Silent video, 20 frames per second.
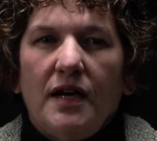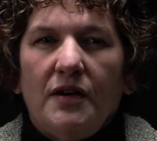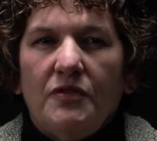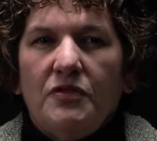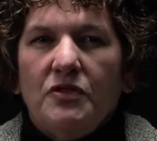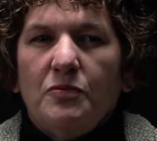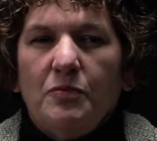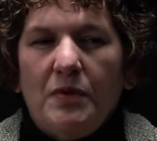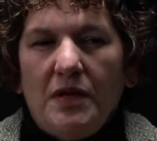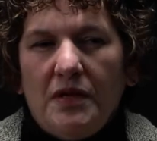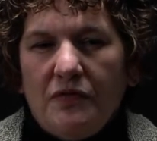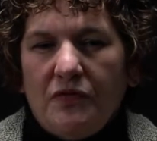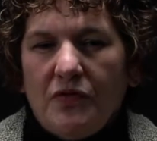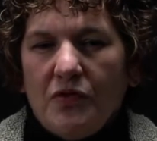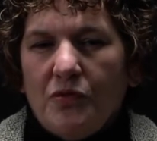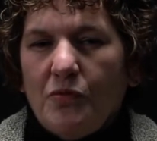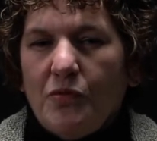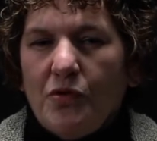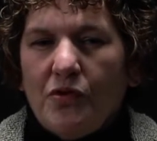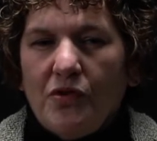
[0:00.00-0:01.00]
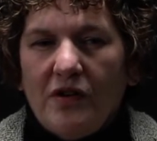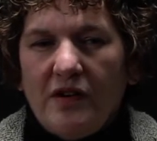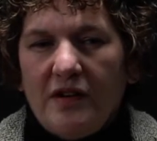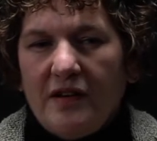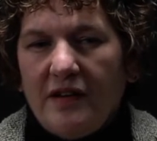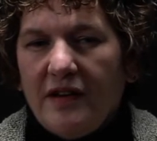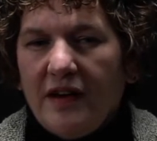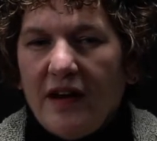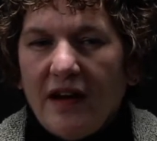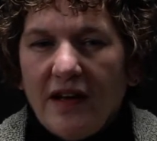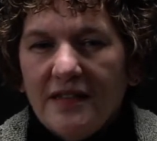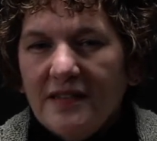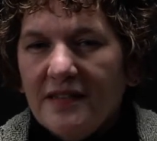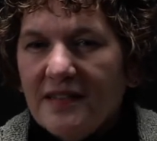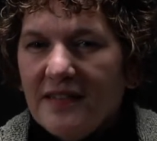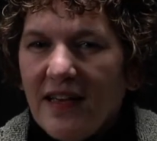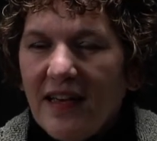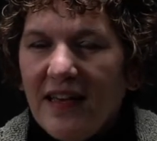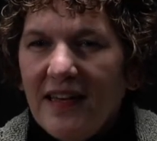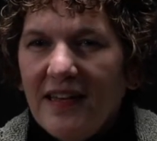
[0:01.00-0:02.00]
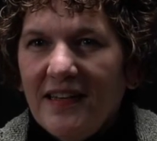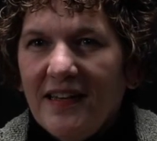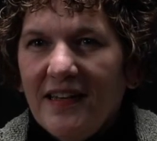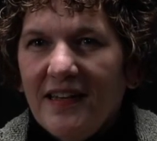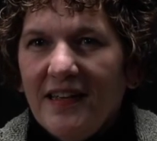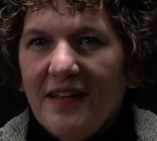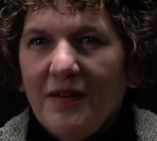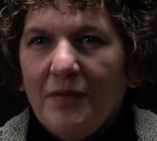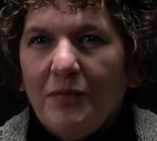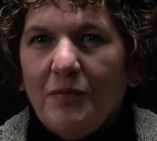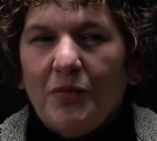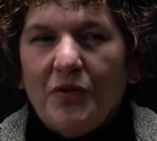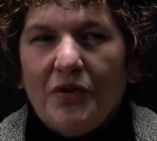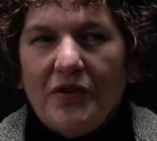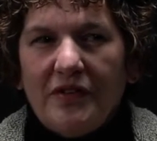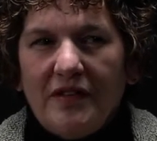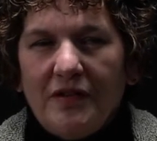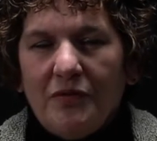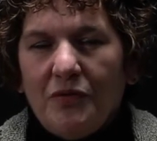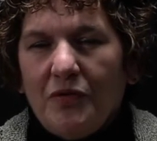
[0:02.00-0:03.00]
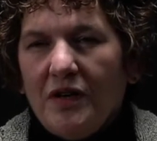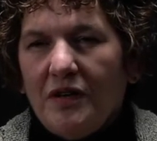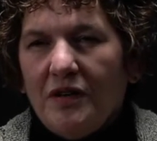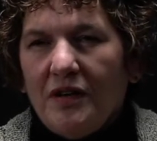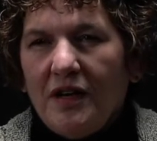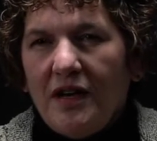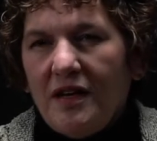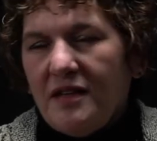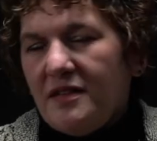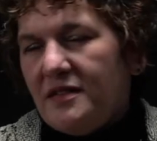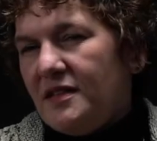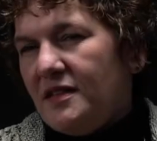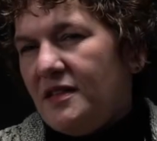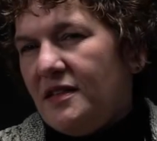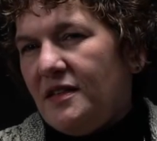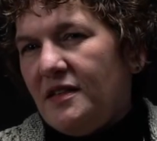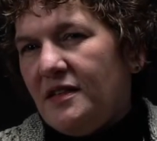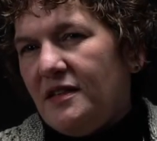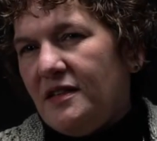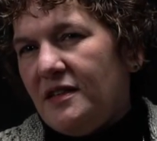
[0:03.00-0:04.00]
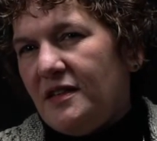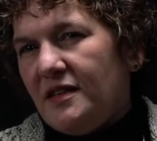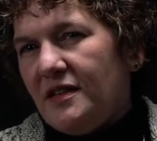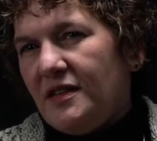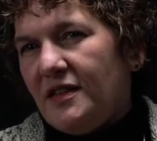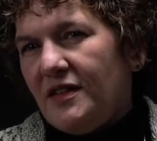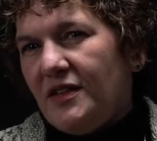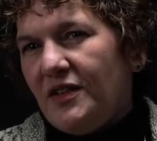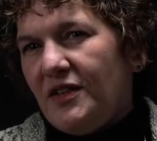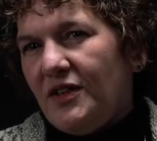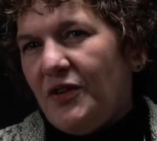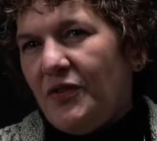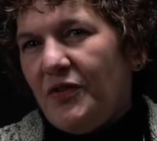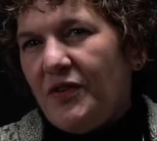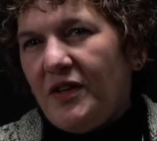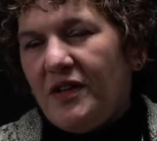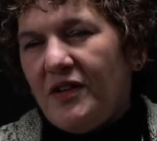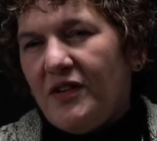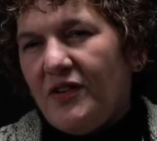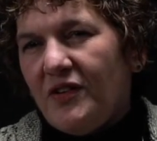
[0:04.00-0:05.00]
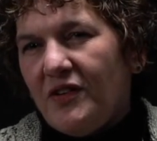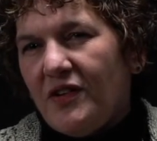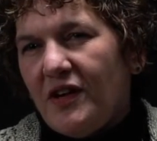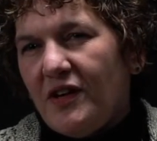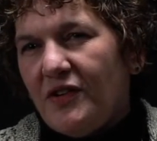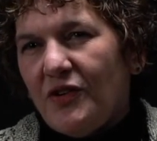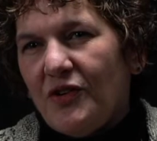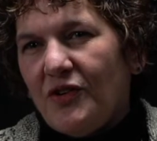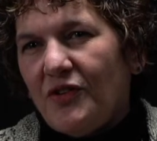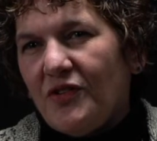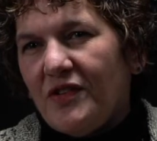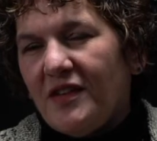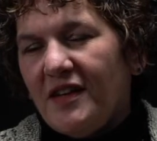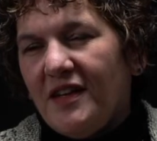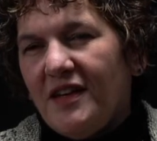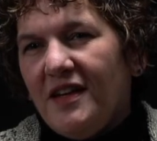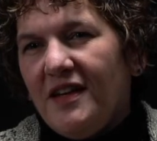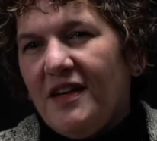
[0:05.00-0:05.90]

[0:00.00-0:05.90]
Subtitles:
was made for more in God's sight, more than what I see, here on earth.